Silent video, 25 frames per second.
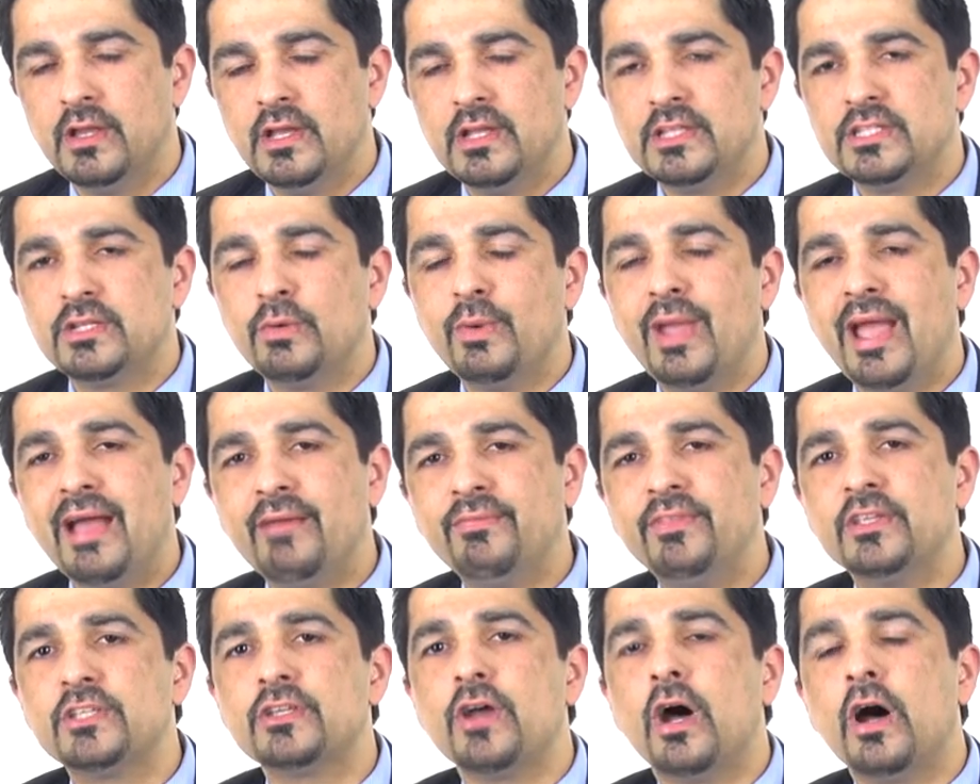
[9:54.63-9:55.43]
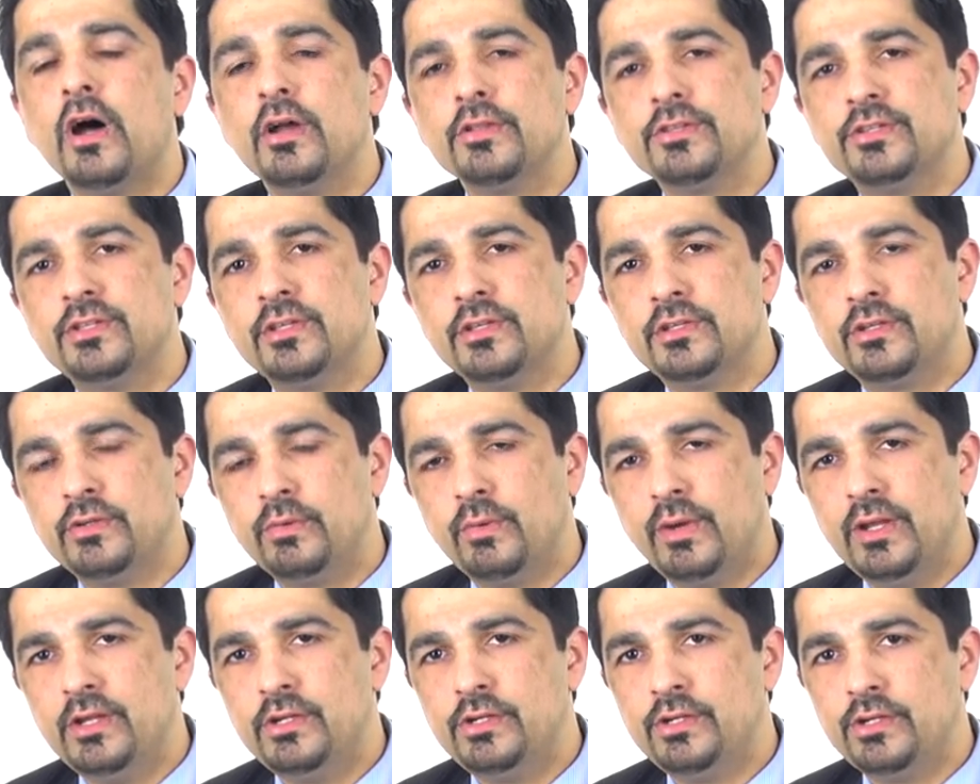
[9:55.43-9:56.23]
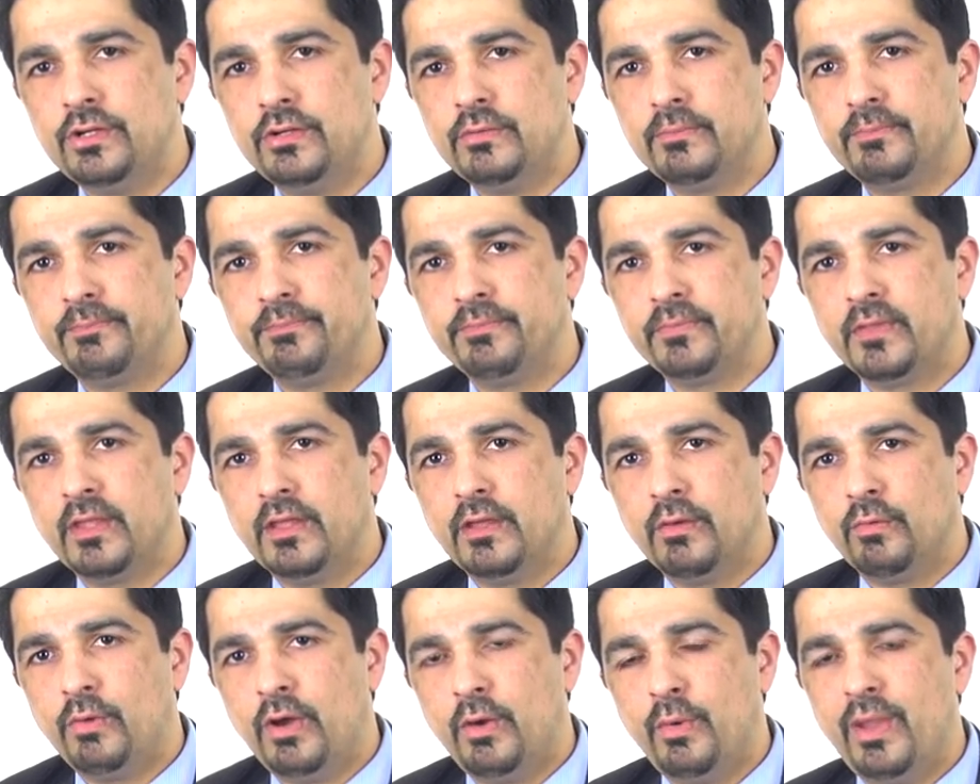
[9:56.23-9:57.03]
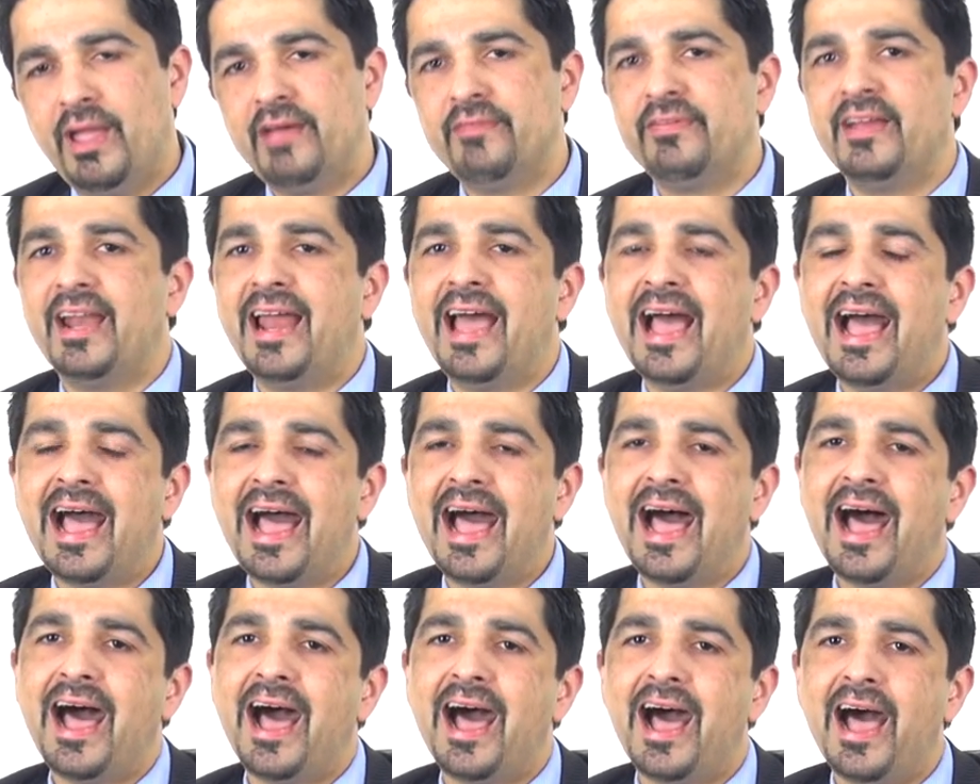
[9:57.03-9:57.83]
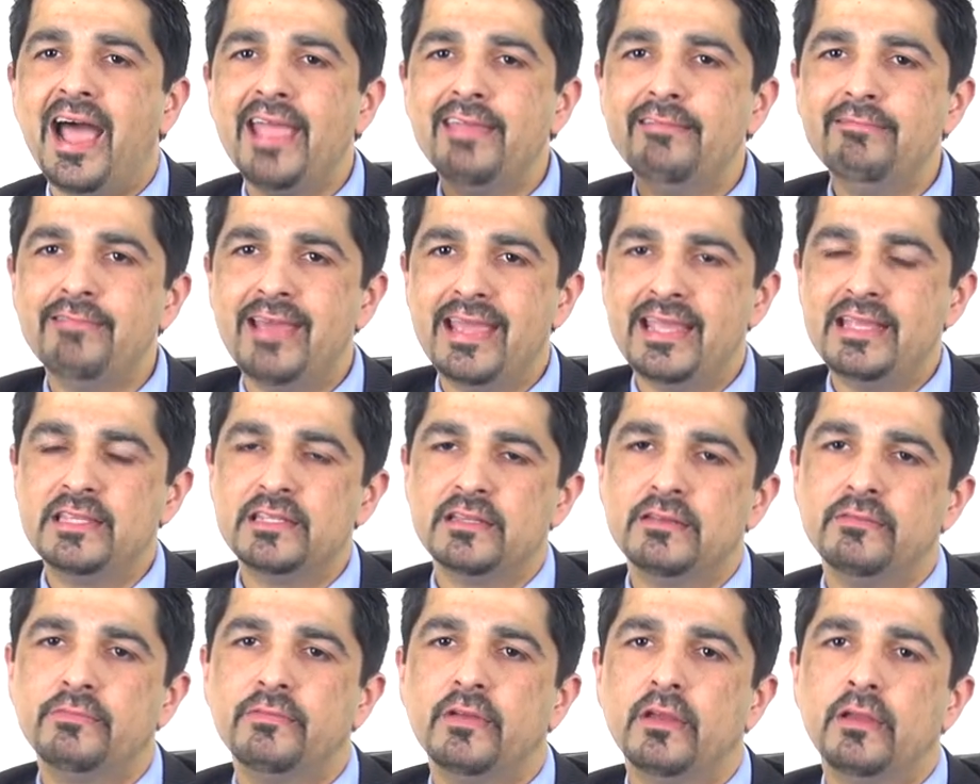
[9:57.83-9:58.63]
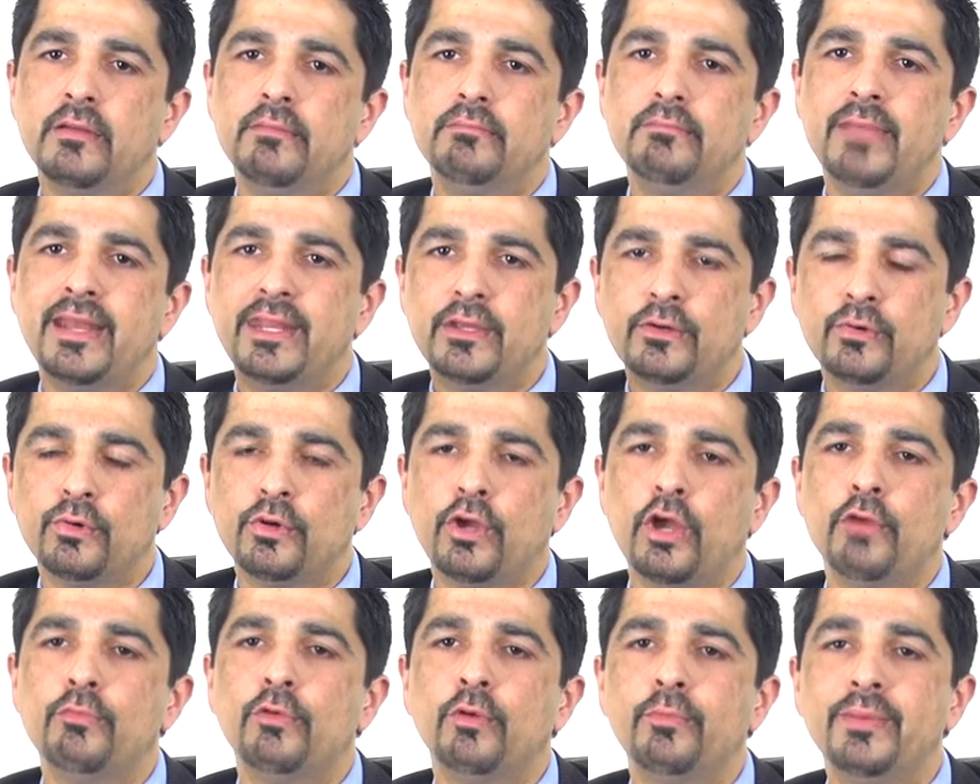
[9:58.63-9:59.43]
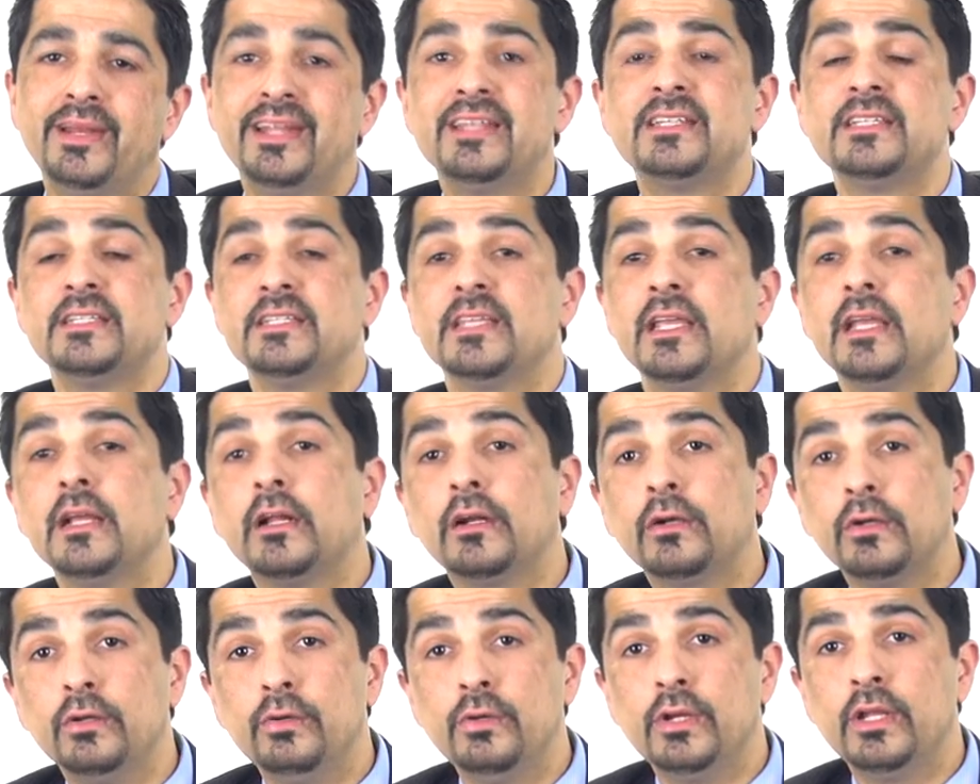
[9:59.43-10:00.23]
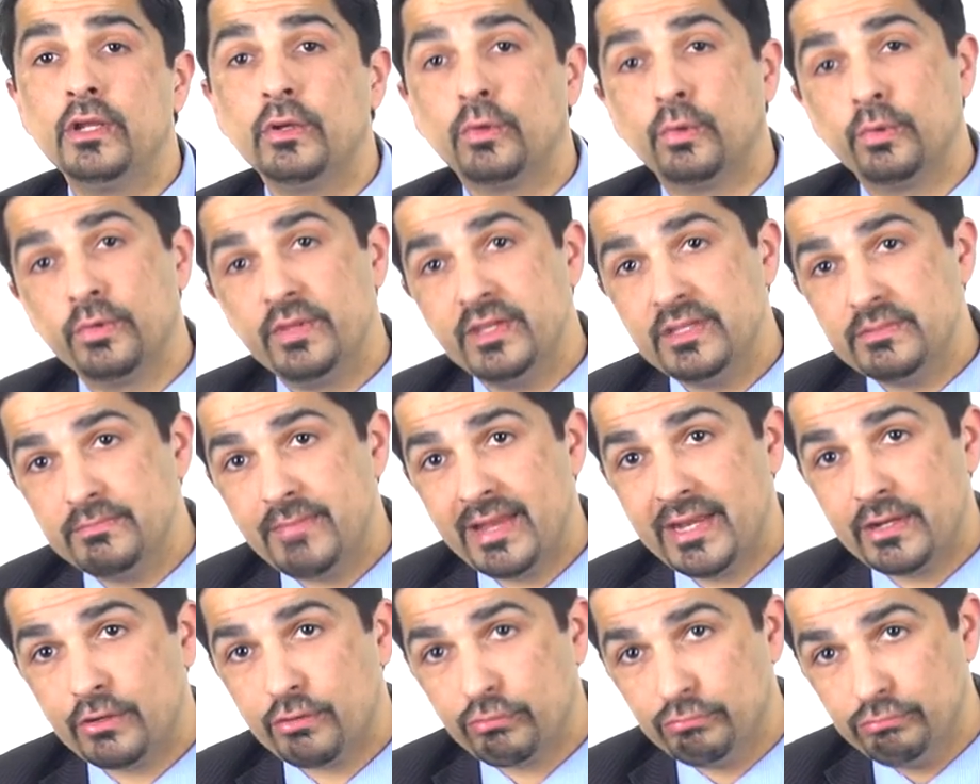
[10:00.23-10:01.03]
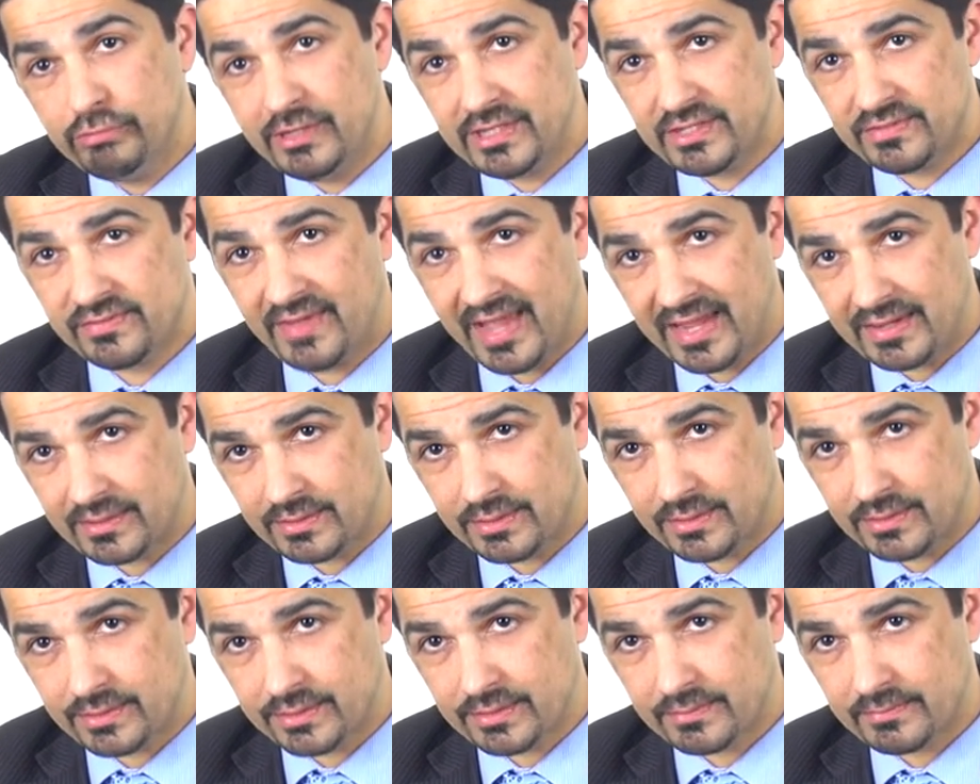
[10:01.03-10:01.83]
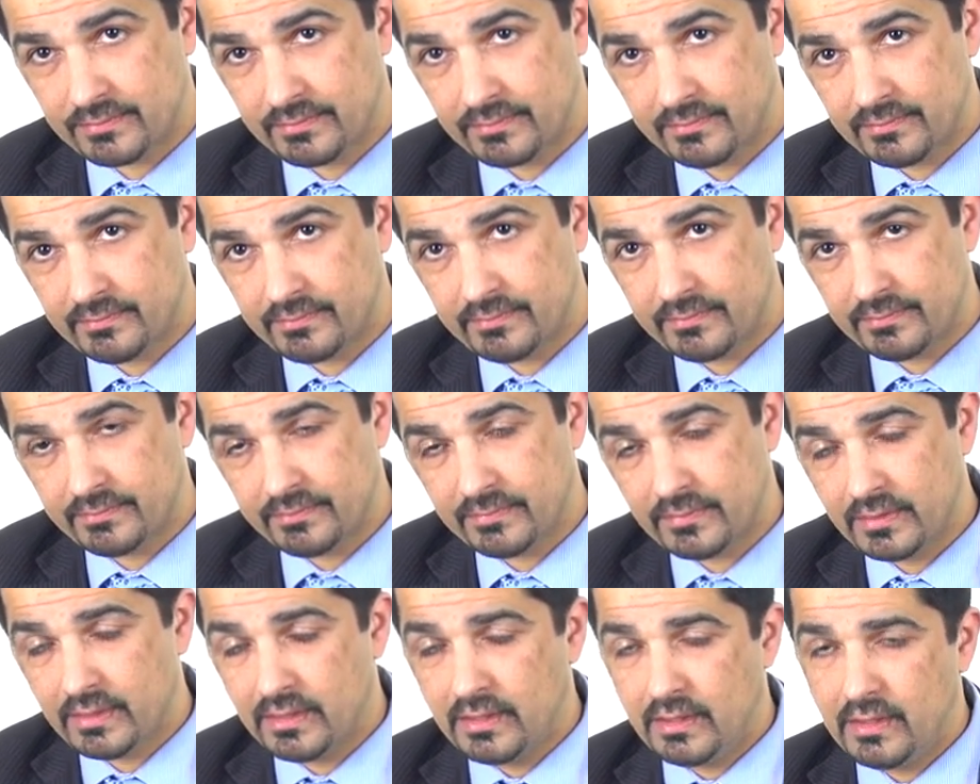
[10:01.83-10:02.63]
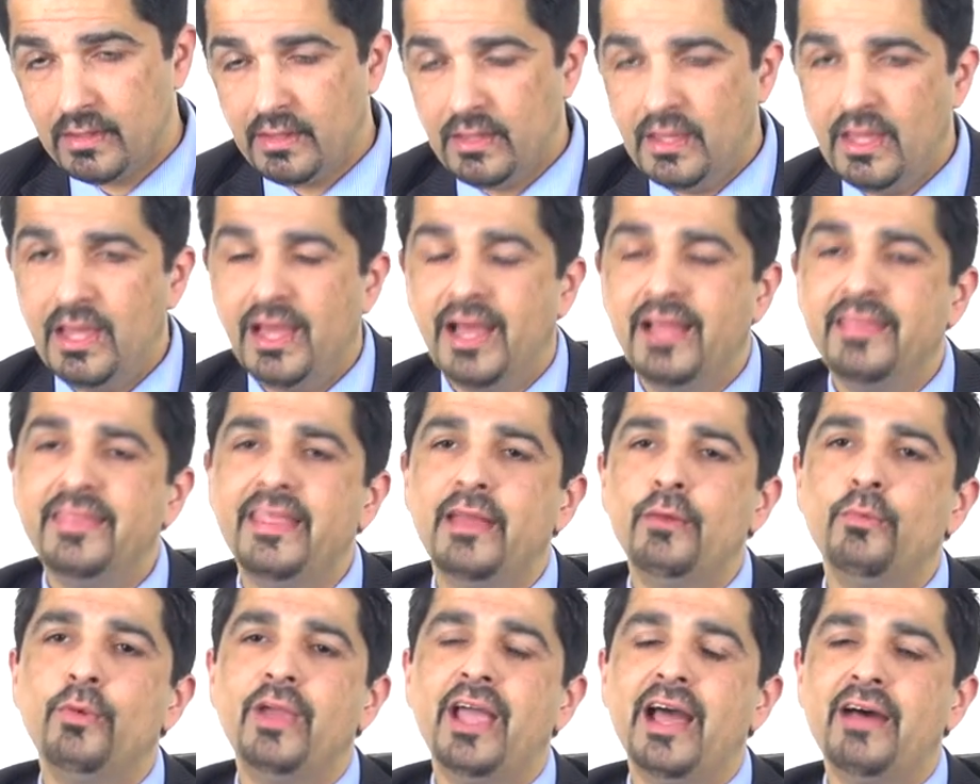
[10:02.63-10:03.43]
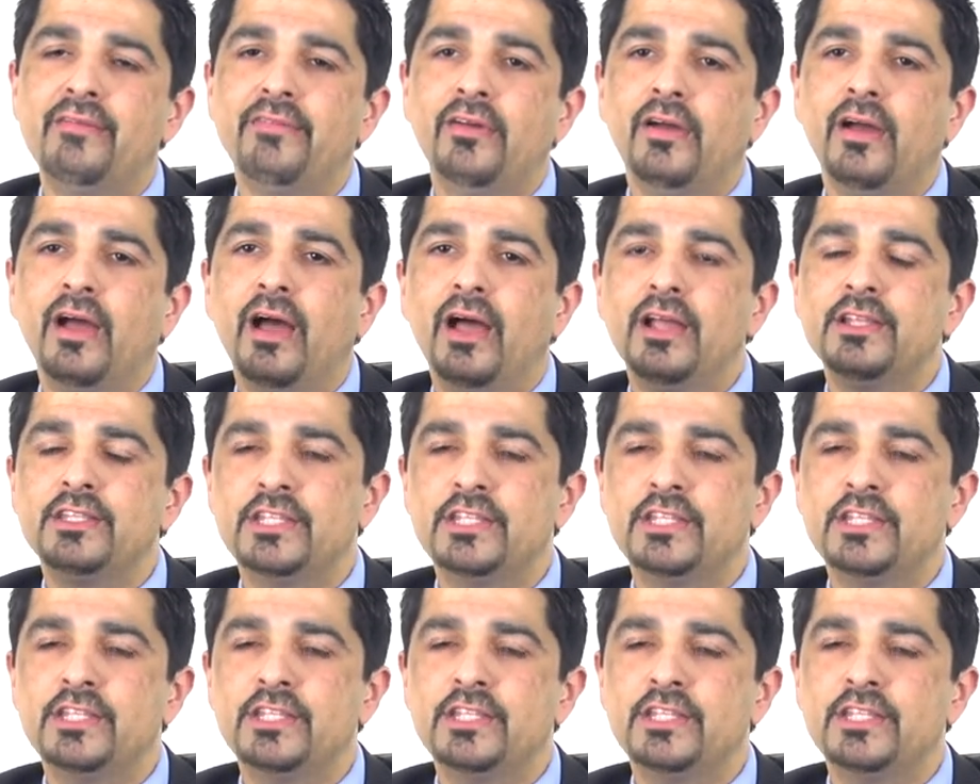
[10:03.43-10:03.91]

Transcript: So we have this odd situation where we have a high rate of medical comorbidities, including all these medical risk factors. And then we have a